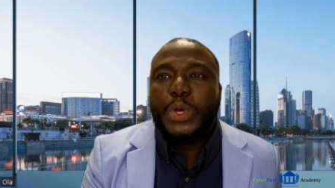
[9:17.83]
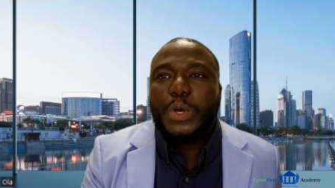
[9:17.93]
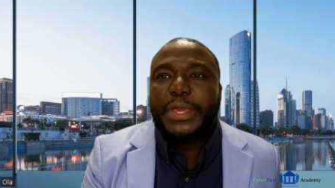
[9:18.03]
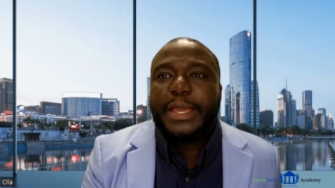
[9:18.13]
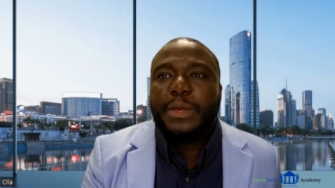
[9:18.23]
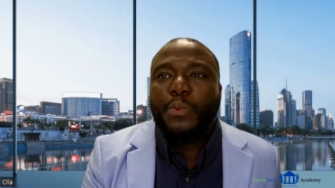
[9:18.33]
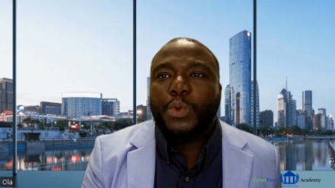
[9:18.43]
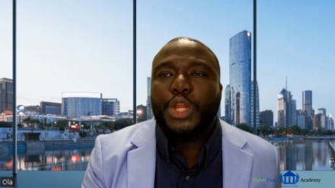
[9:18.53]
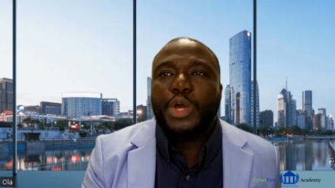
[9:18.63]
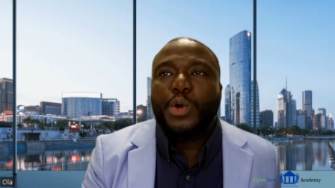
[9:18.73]
okay,
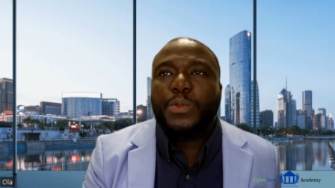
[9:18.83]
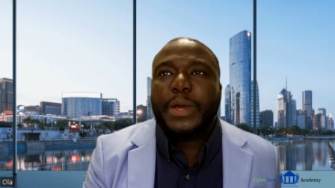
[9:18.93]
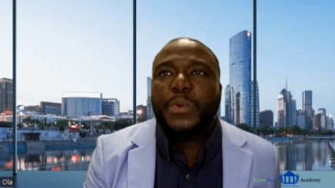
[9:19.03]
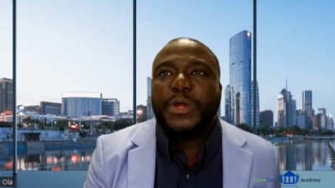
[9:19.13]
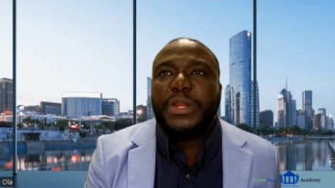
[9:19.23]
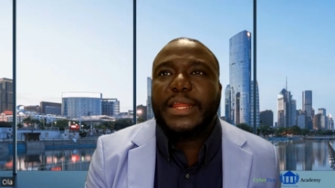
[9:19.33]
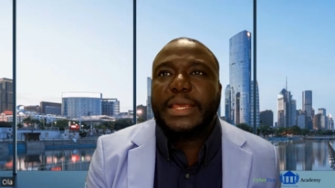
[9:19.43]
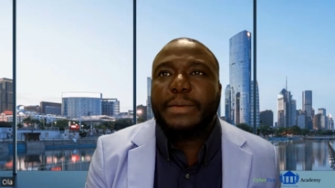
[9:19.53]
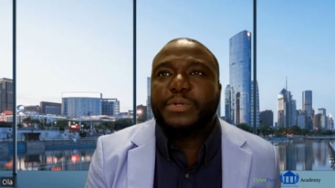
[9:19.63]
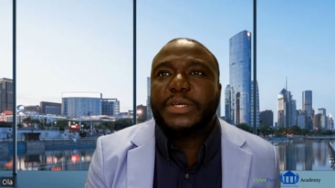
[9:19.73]
we know that we're not
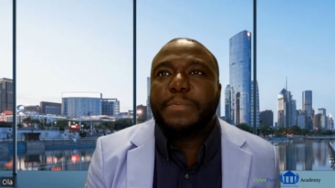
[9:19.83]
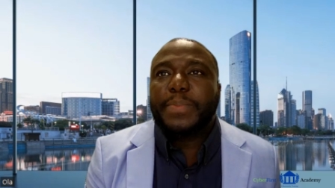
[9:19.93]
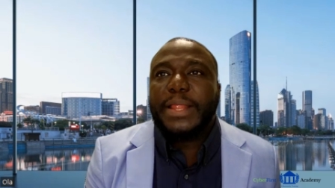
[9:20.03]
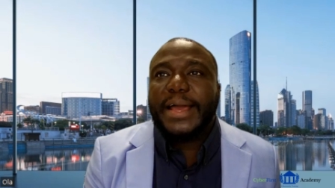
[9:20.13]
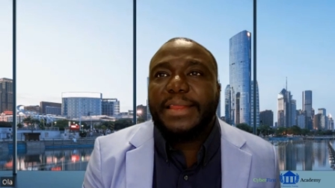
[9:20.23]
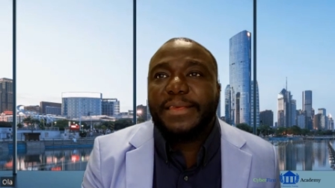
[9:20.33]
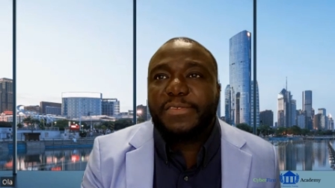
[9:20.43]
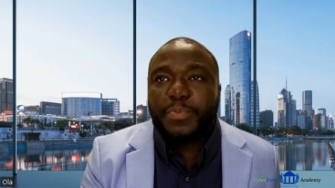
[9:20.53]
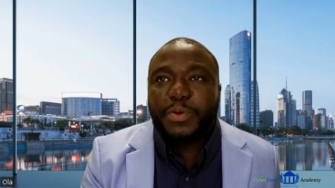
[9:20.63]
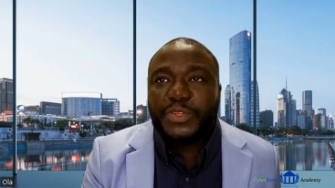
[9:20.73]
able to apply
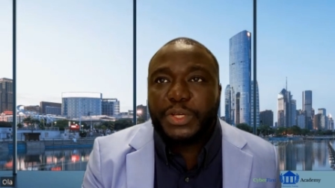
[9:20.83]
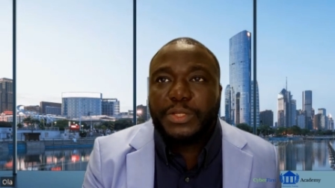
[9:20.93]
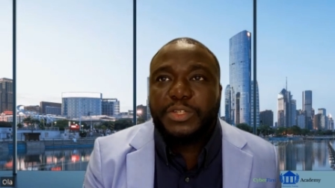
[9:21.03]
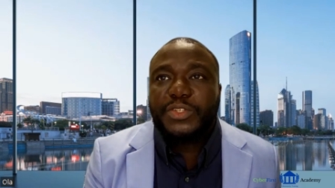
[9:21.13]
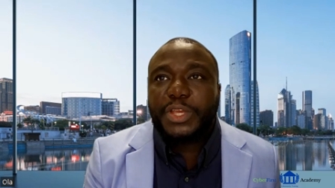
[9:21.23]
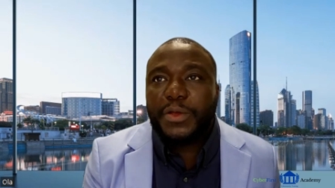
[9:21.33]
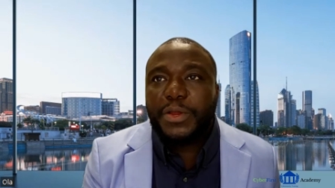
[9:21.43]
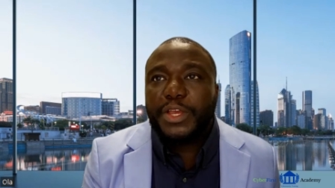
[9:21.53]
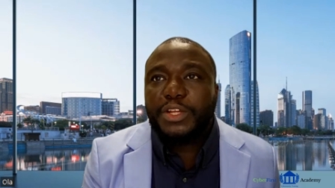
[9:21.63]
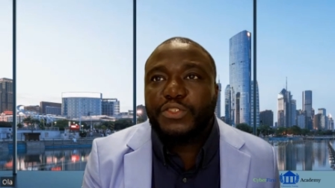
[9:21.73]
this particular
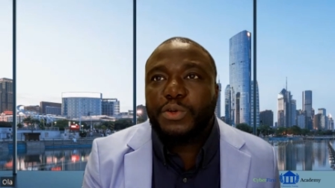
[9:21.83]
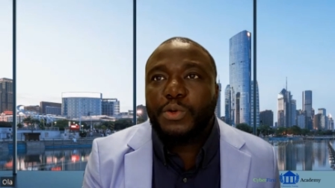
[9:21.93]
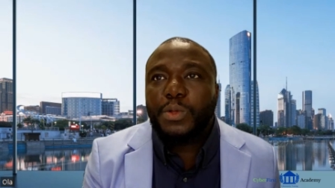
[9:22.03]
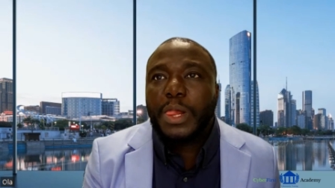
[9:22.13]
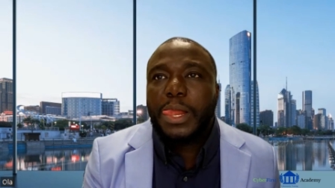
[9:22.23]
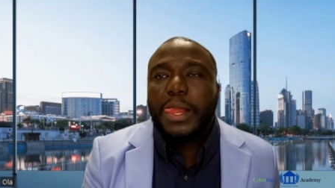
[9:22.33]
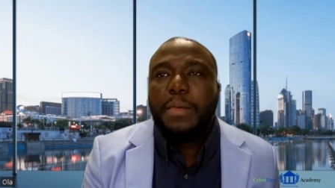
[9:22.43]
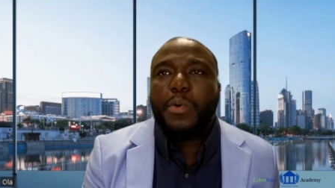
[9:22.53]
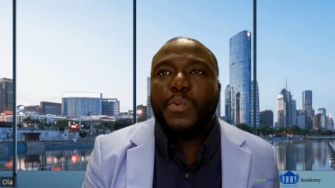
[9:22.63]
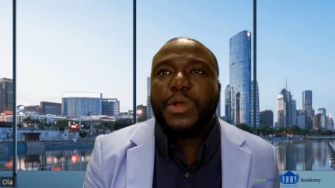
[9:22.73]
security control,
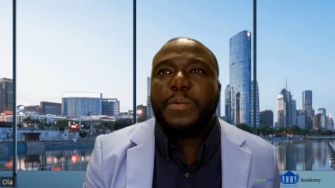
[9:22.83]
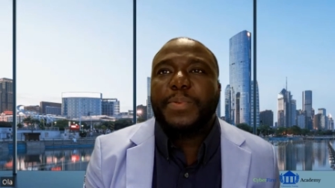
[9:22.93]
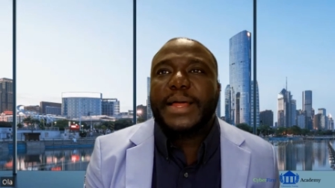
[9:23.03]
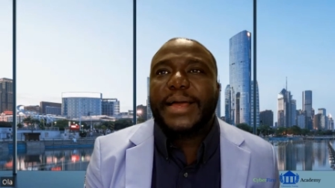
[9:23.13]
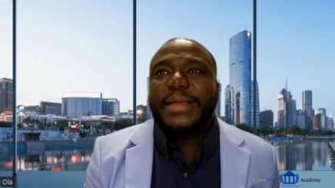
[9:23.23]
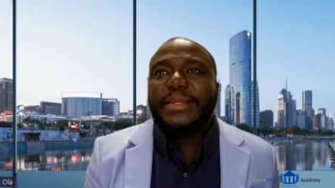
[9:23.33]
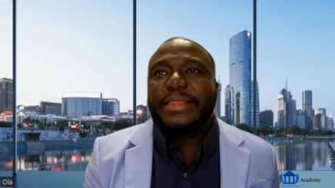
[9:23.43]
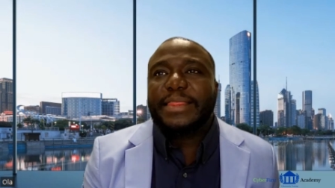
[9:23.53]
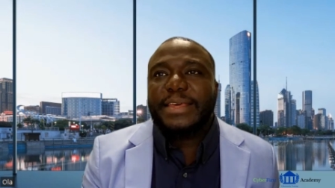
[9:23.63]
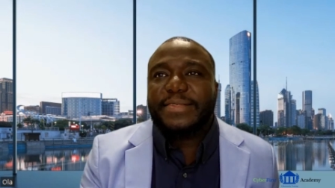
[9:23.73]
but we're
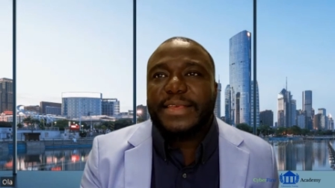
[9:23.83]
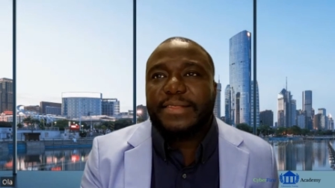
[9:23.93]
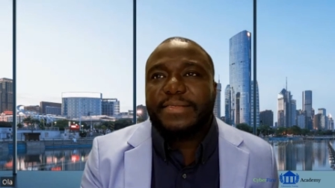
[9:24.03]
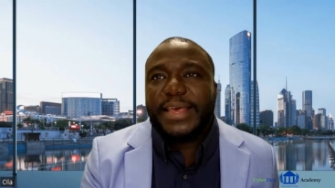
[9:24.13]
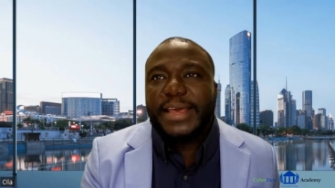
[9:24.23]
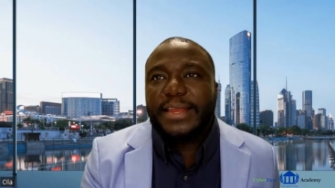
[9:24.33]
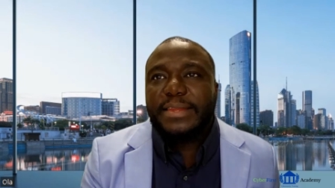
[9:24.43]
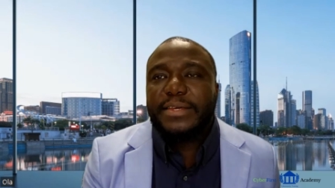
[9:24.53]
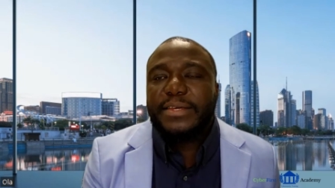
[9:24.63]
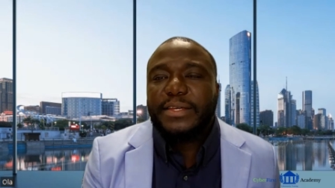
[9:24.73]
applying this
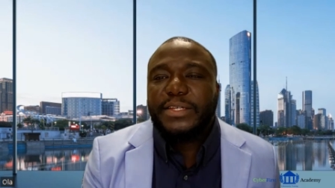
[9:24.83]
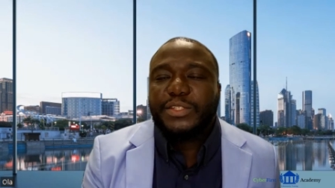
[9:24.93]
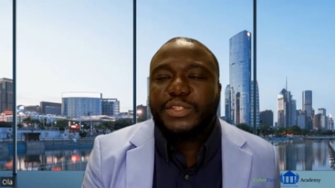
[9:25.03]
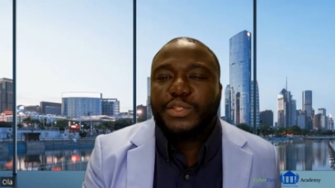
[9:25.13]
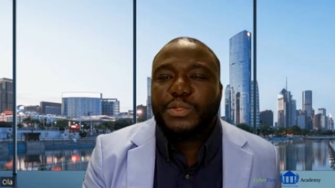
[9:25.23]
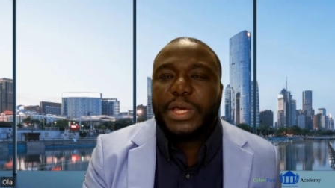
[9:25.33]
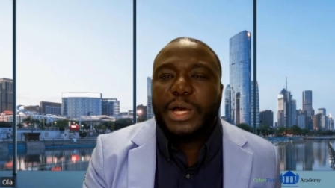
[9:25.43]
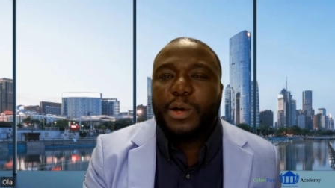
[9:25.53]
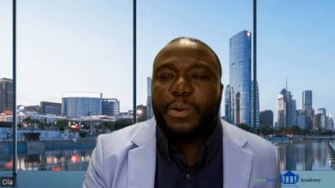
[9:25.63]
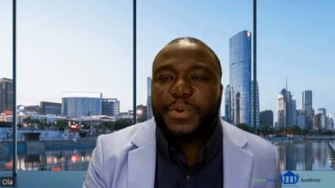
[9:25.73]
instead to
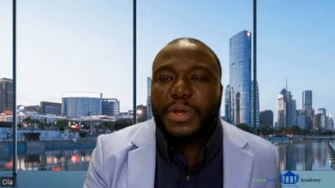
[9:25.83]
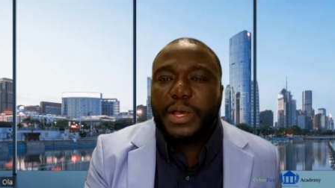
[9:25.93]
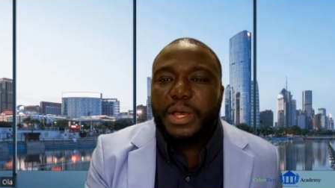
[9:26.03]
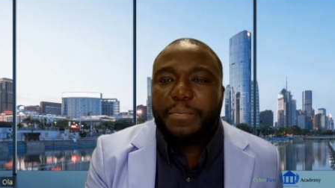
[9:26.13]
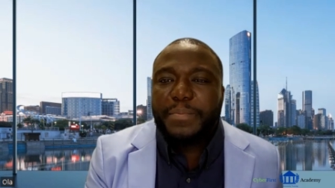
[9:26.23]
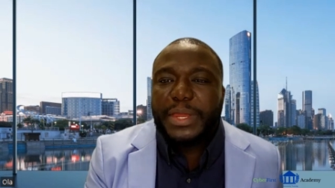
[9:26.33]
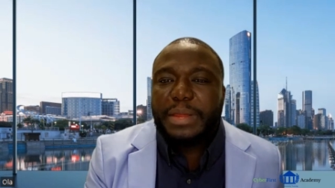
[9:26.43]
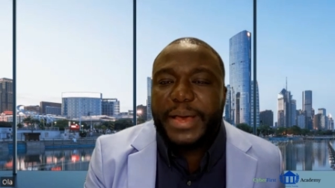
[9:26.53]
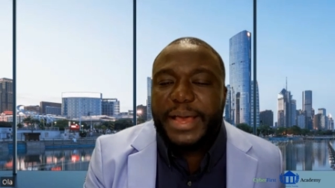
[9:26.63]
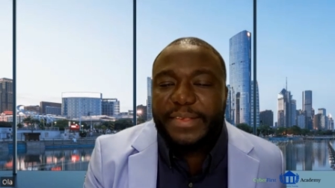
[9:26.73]
help uh,
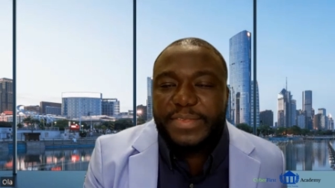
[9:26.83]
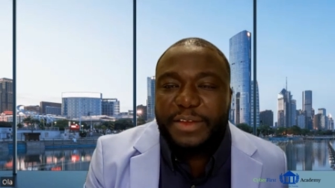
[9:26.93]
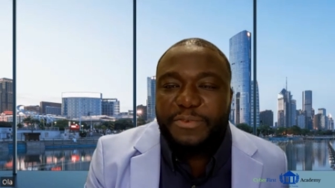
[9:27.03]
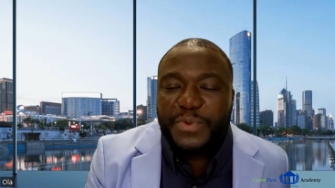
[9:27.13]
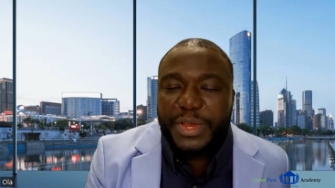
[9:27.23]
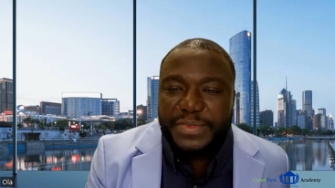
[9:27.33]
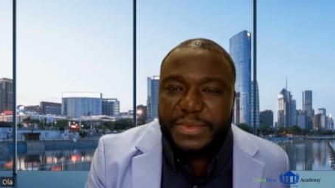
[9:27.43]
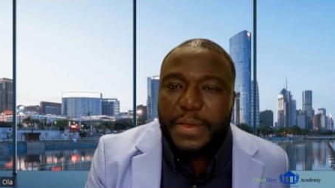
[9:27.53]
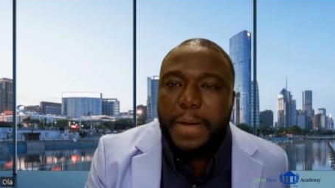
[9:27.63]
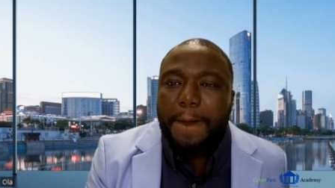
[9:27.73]
minimize that risk.